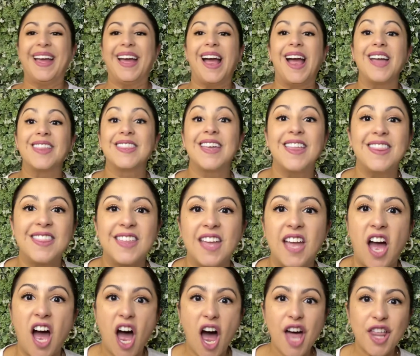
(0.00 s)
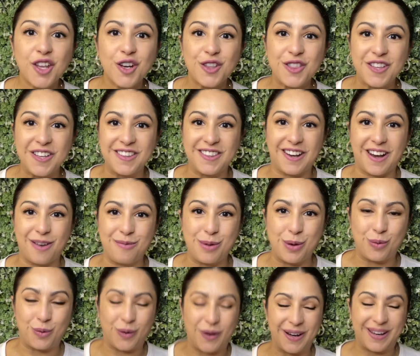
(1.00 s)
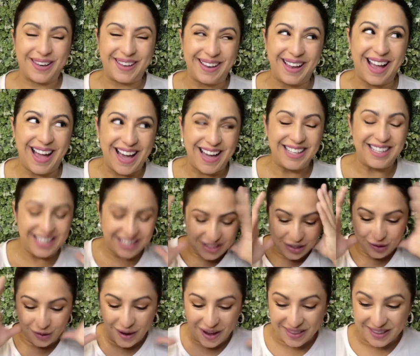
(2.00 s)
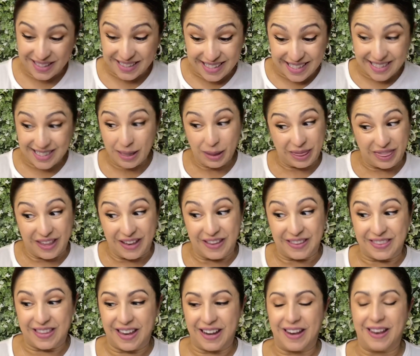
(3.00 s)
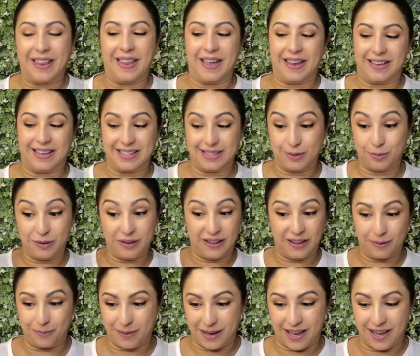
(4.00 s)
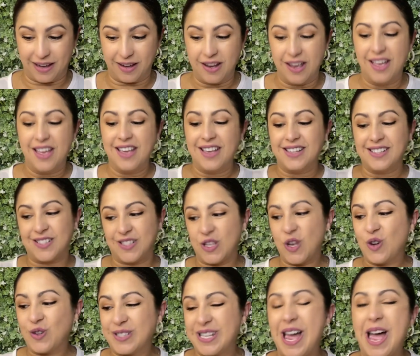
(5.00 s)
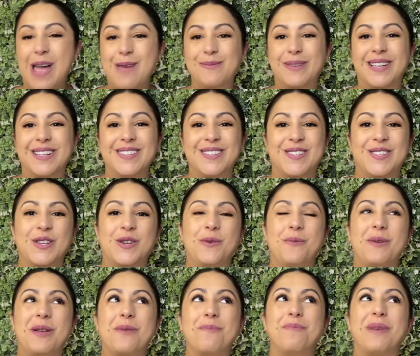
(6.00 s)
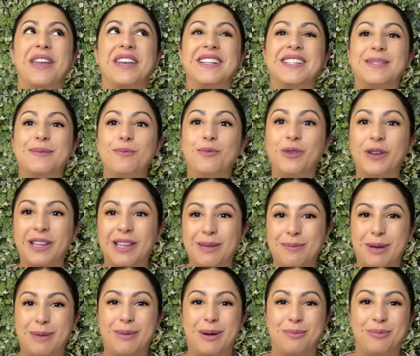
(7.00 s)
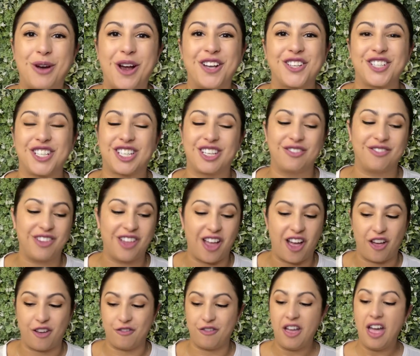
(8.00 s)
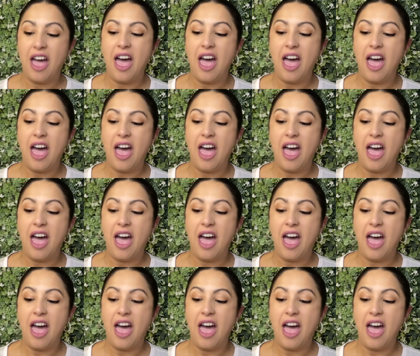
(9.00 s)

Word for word: And then the other thing that I've been working on, and you all, this is a thing that like has really been so time consuming, but it's really been my project of love.